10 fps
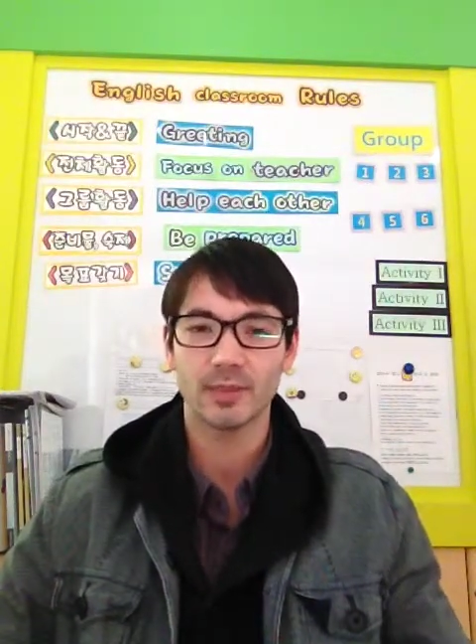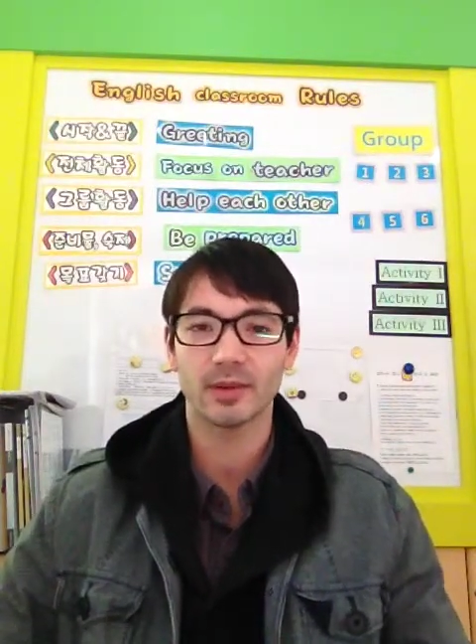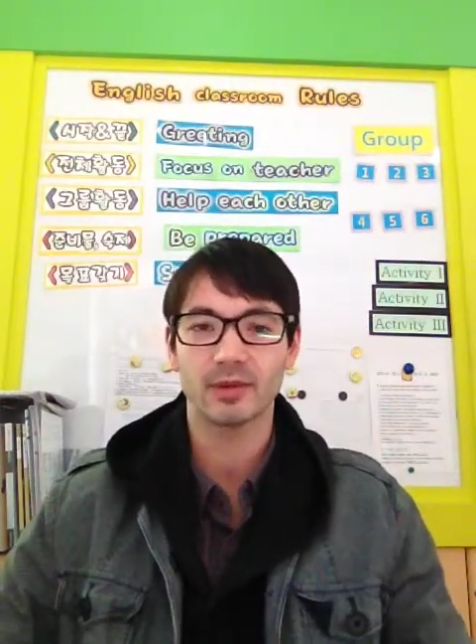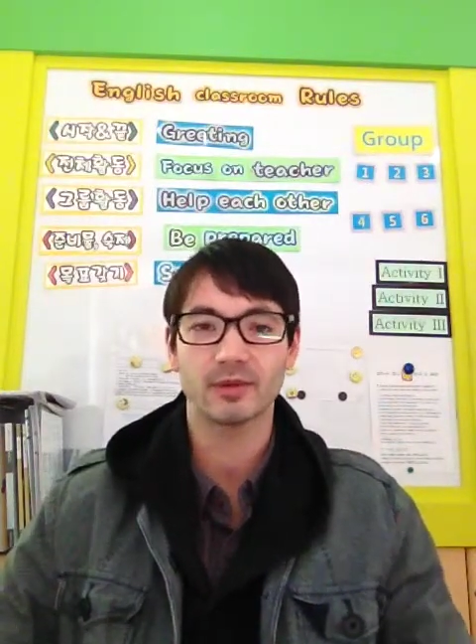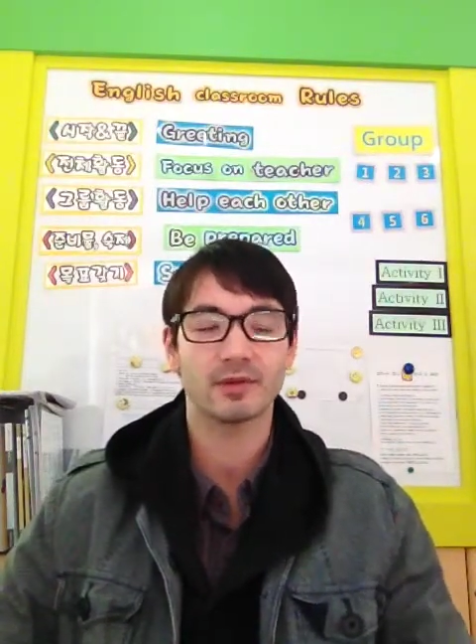
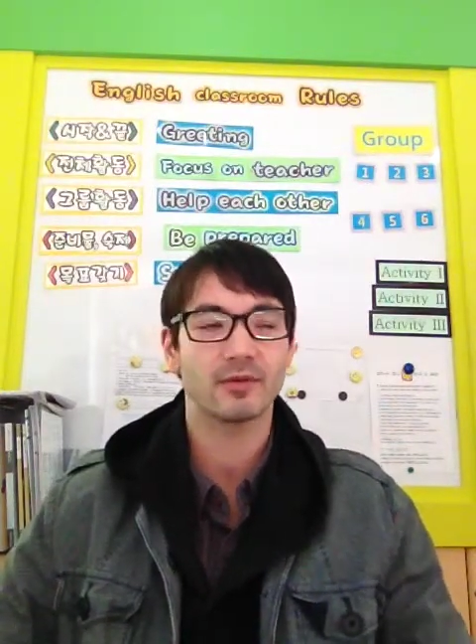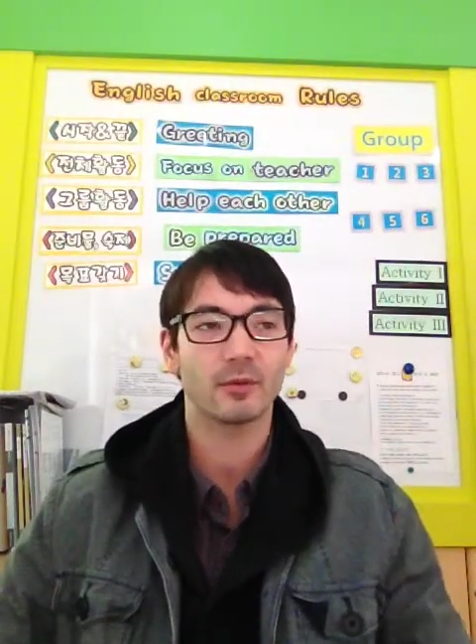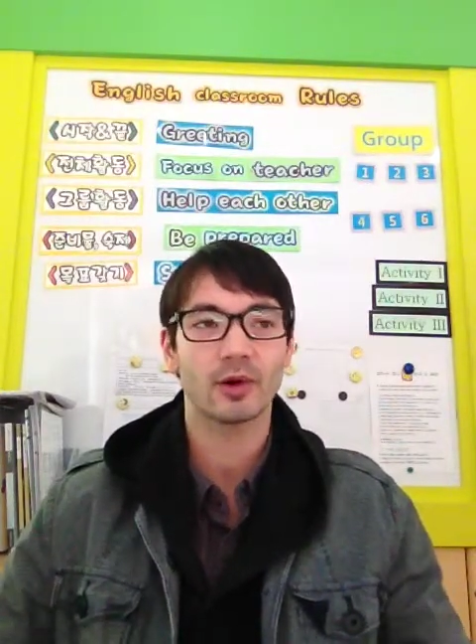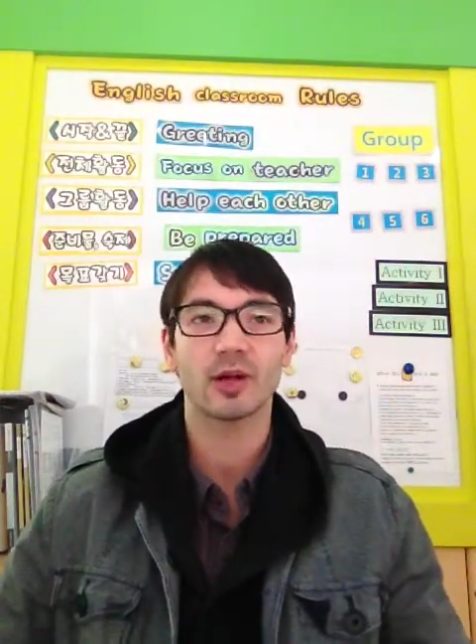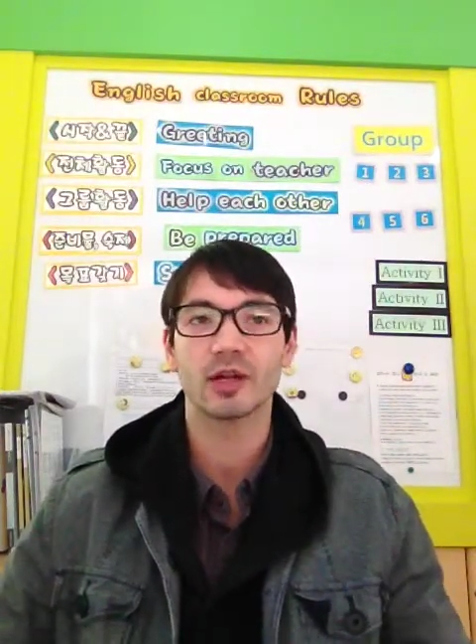but you're in a
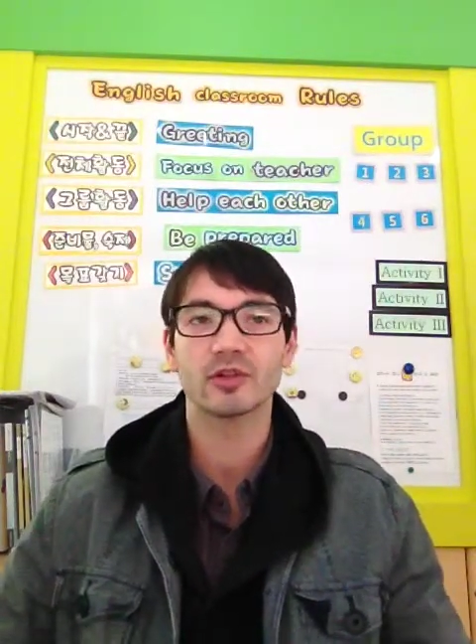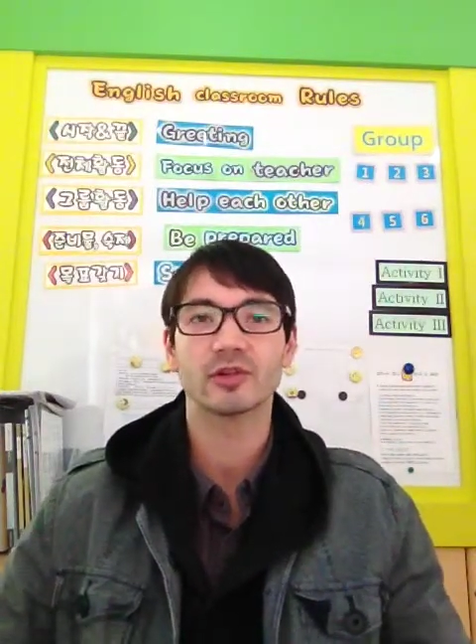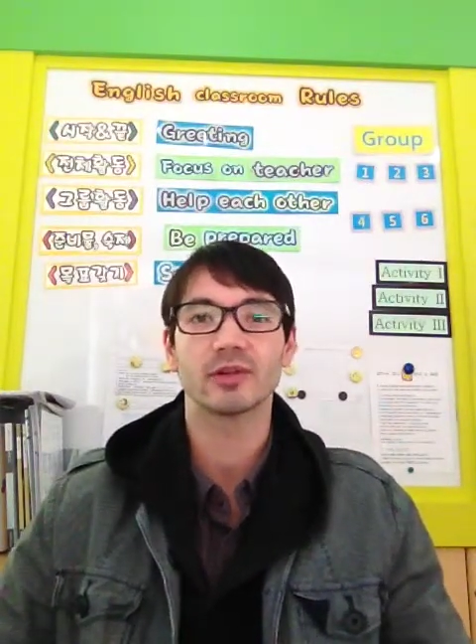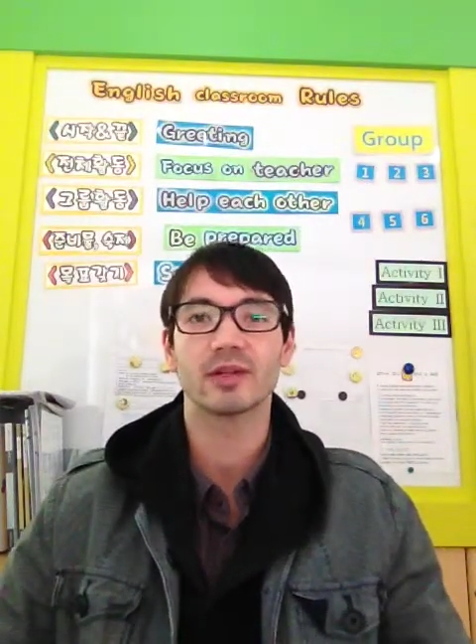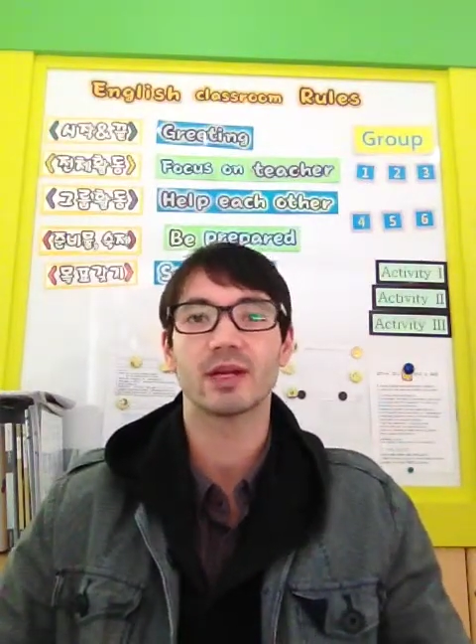foreign
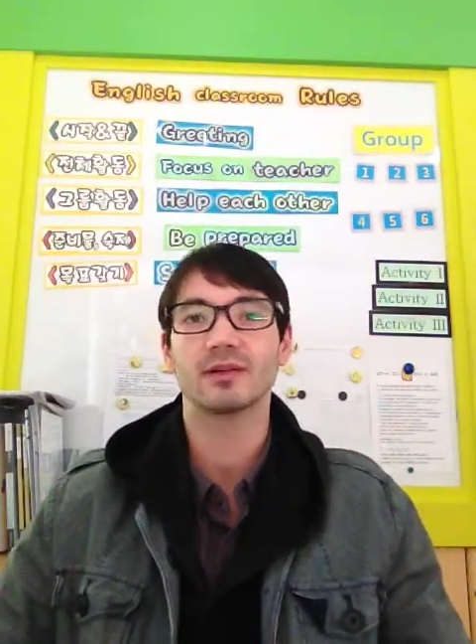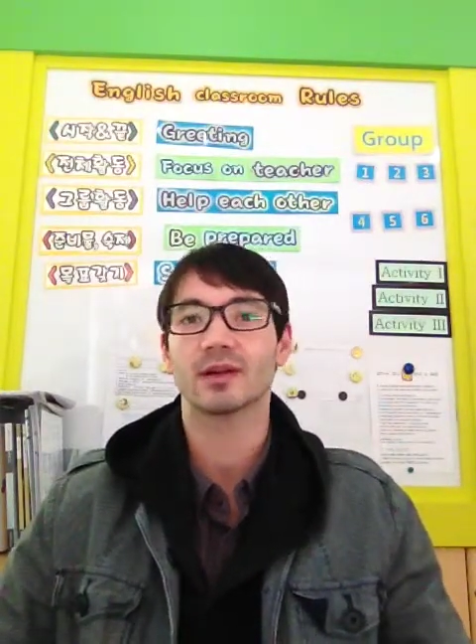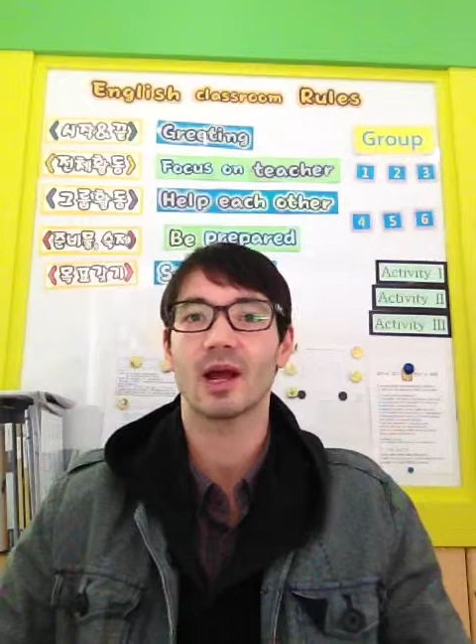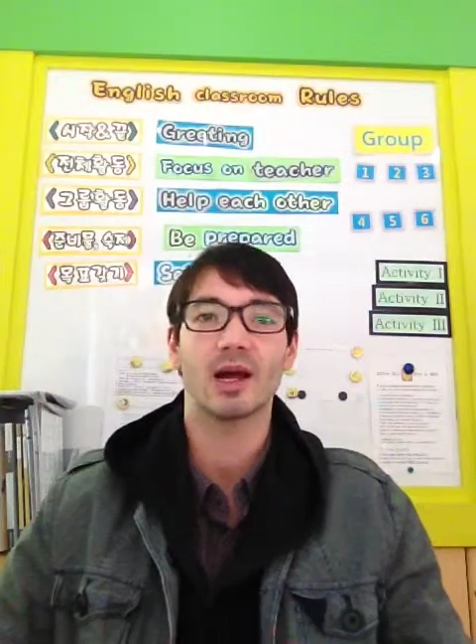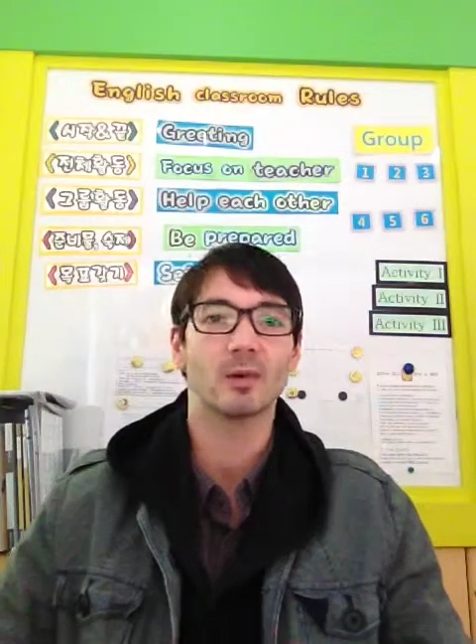country and you
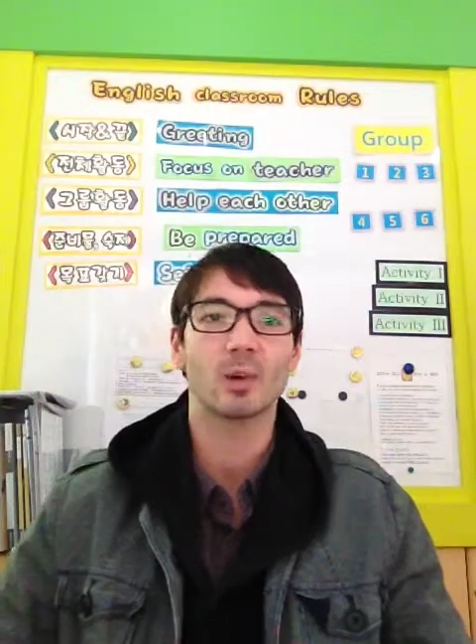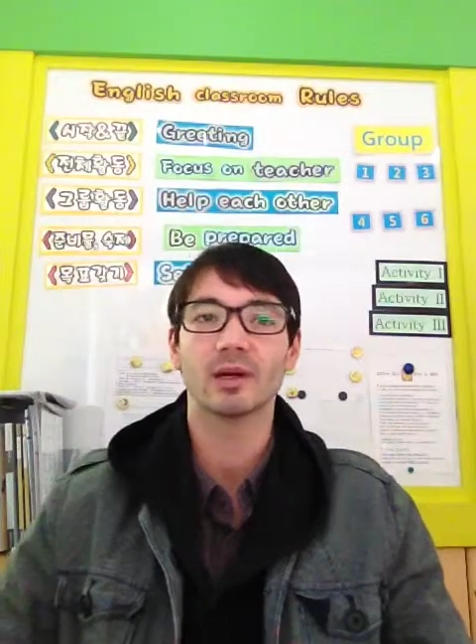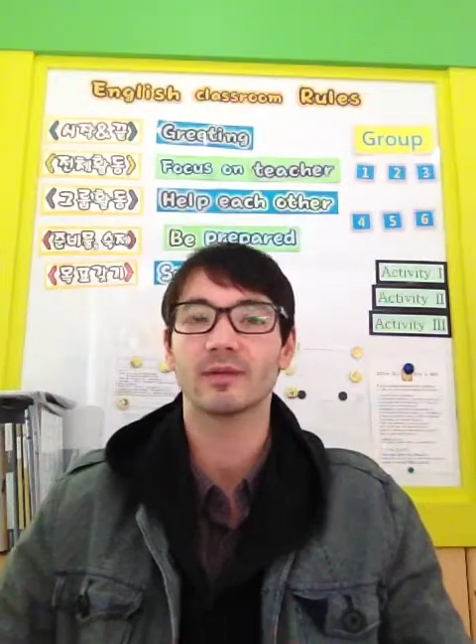kind of want